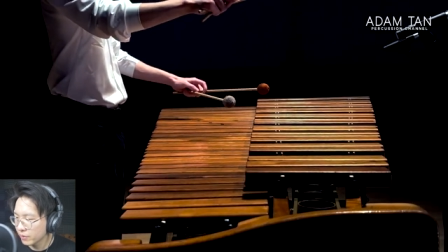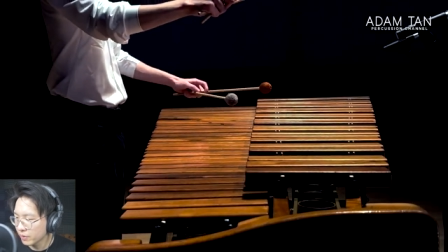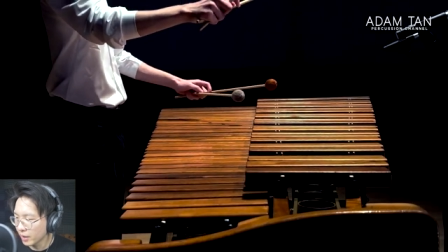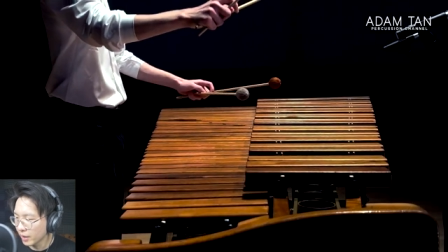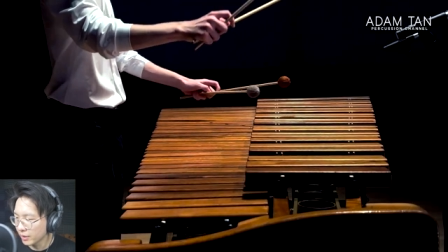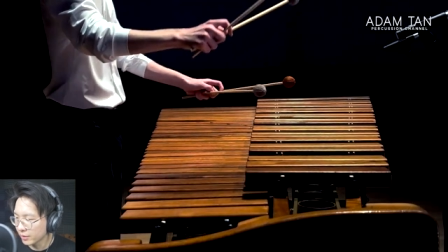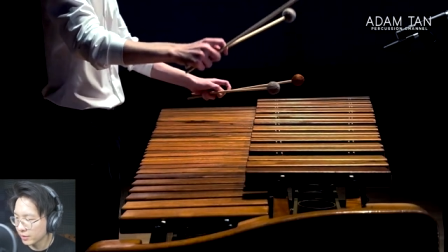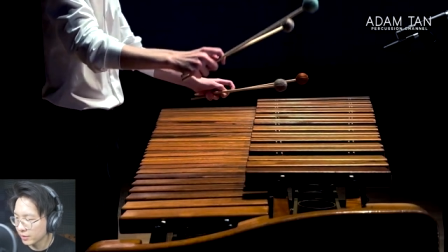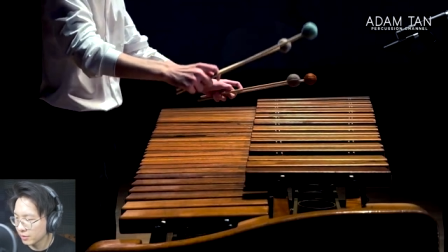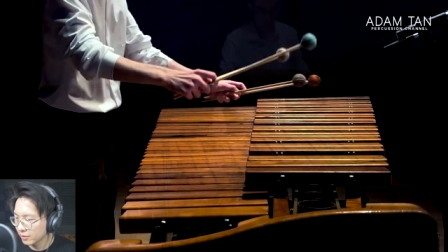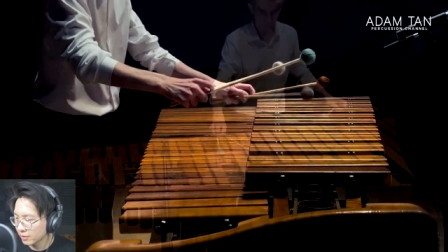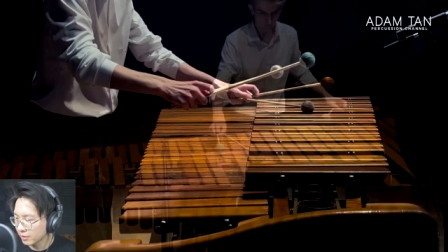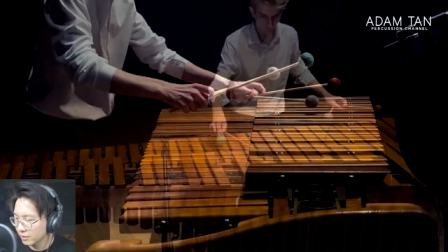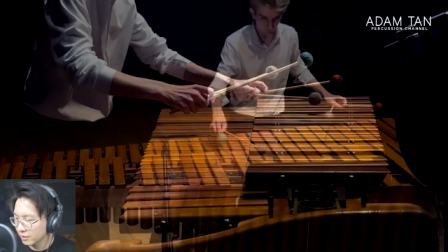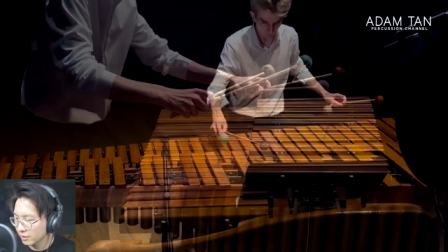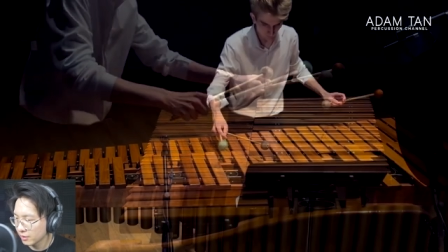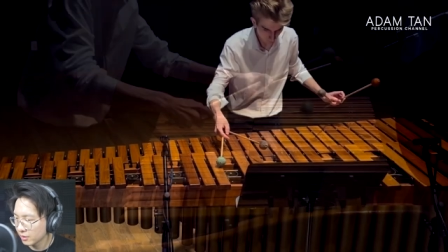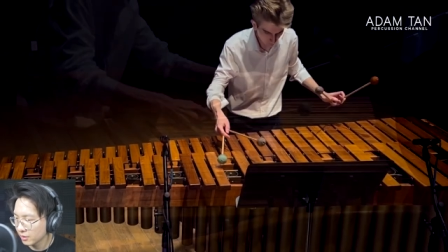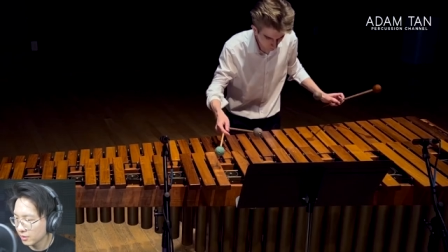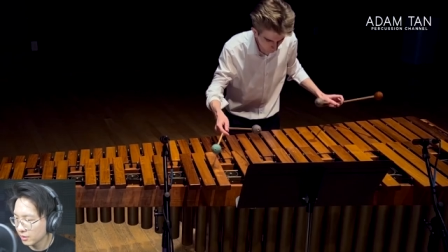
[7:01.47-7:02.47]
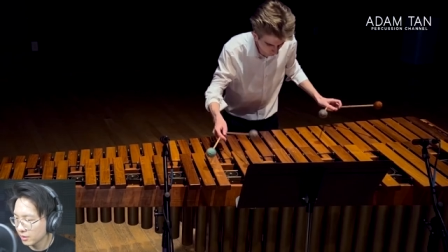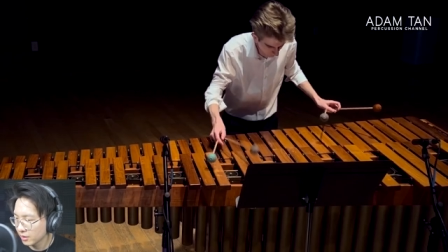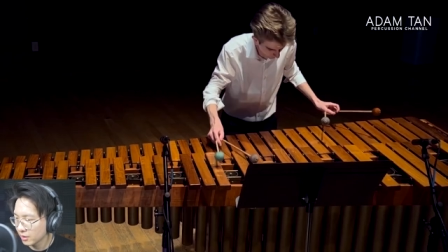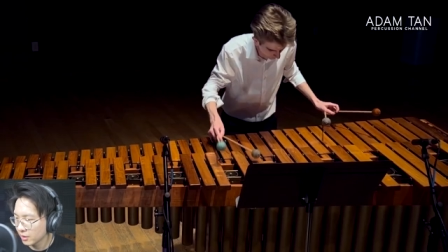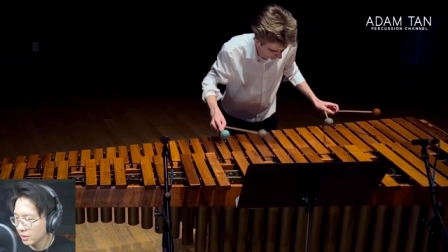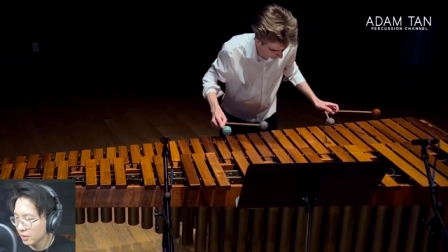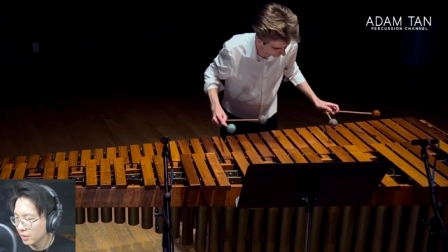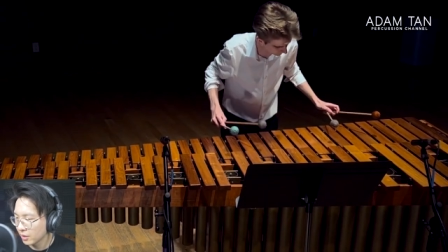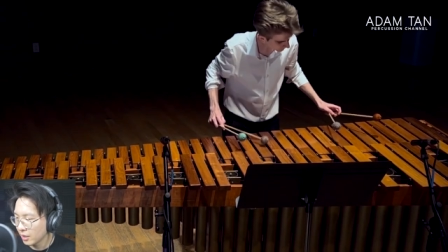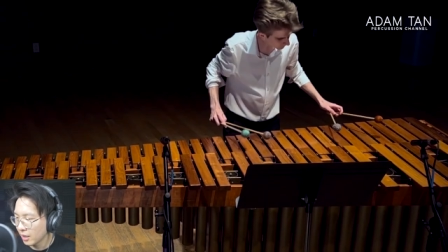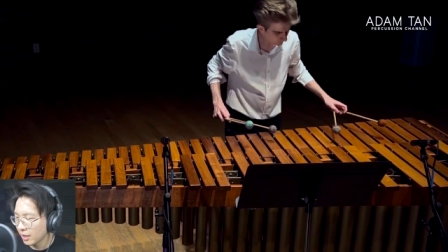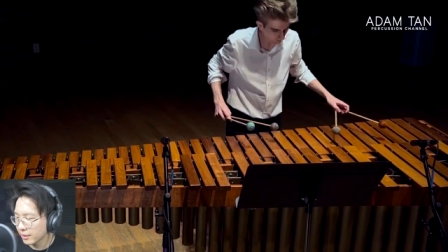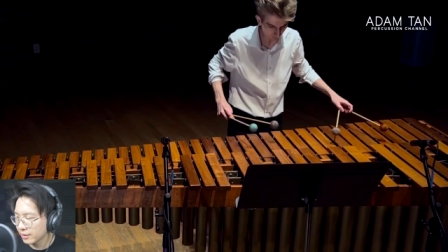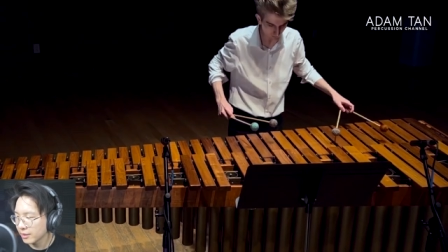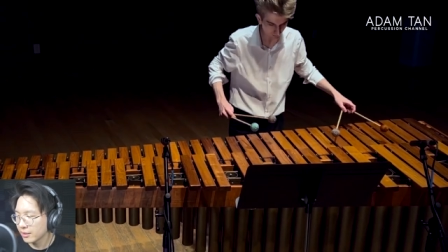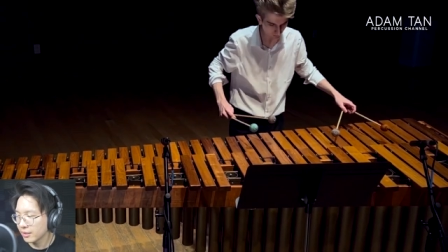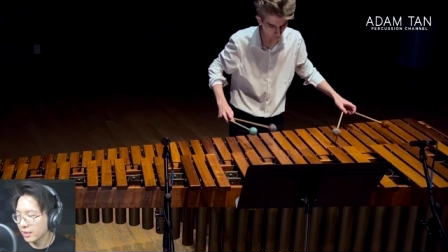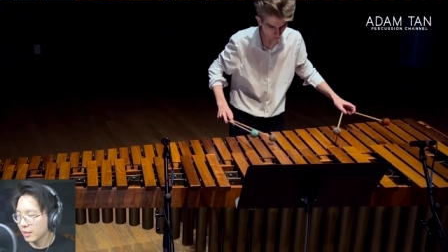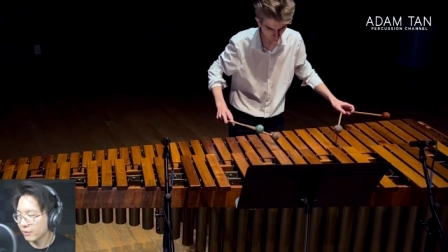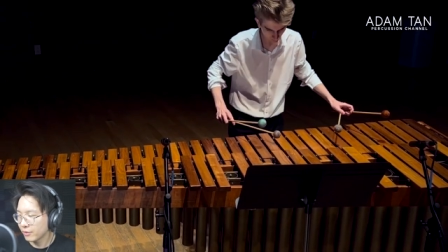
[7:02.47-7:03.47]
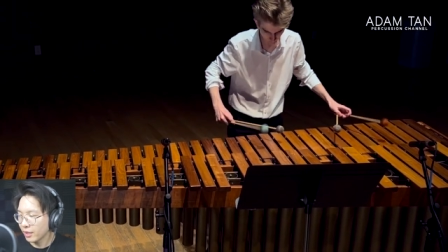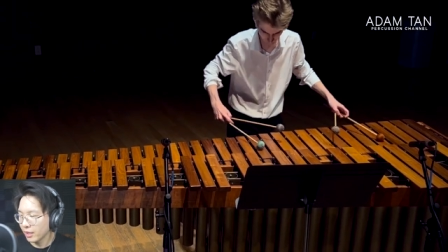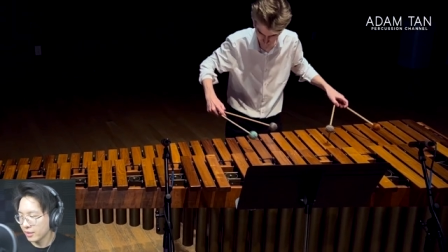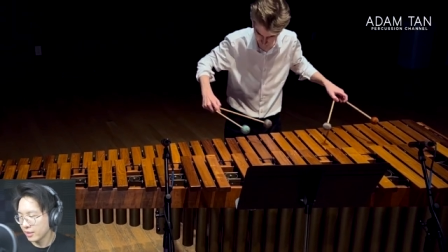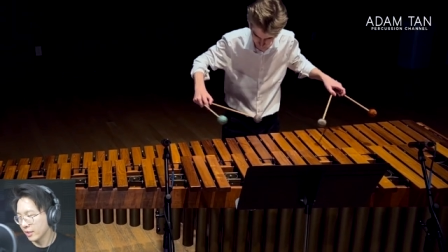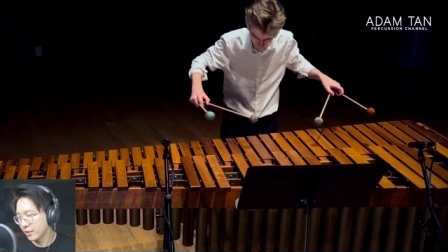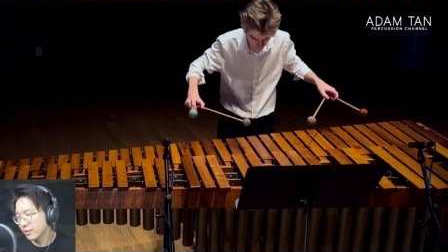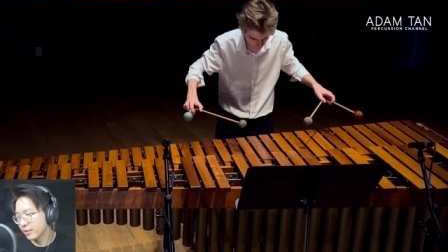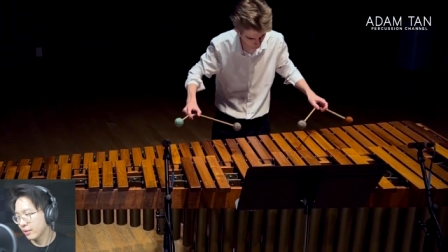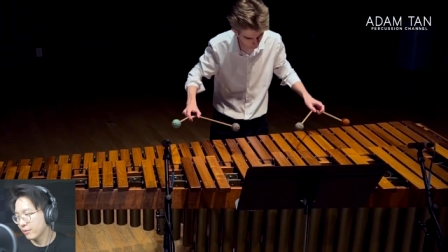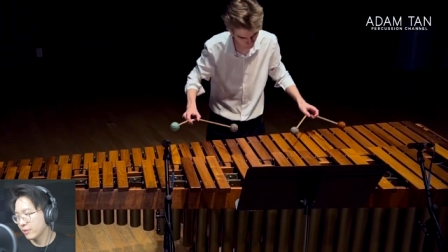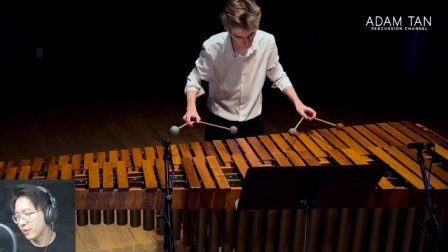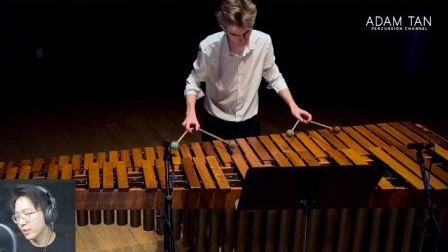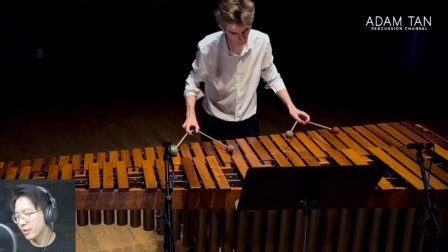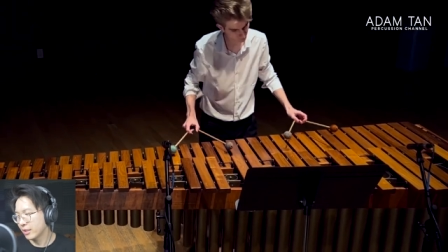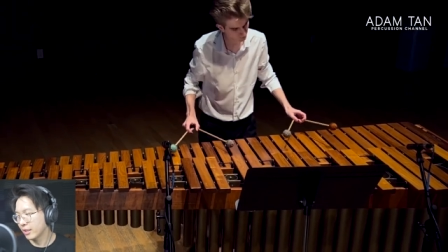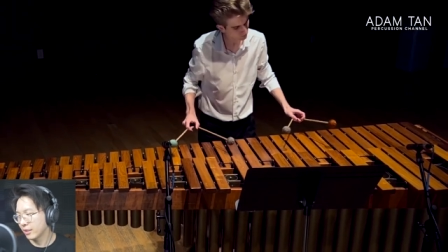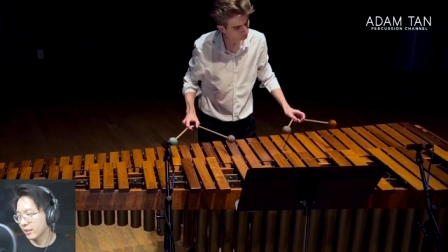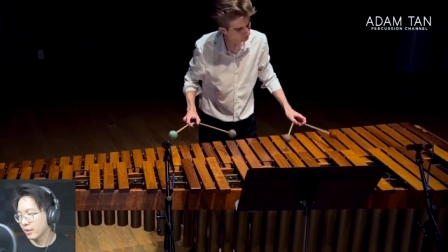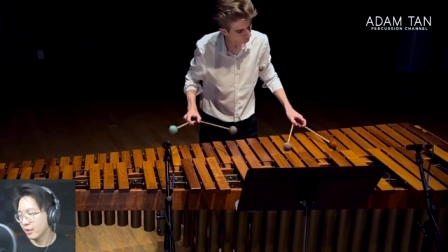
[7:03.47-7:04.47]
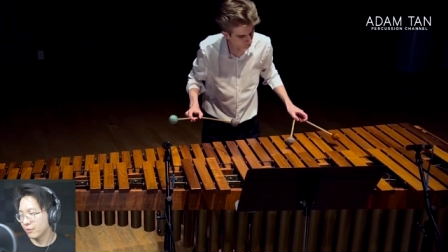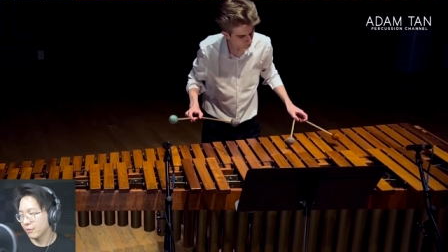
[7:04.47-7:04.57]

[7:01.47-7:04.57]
Nice. I'd say the left hand, yeah, definitely can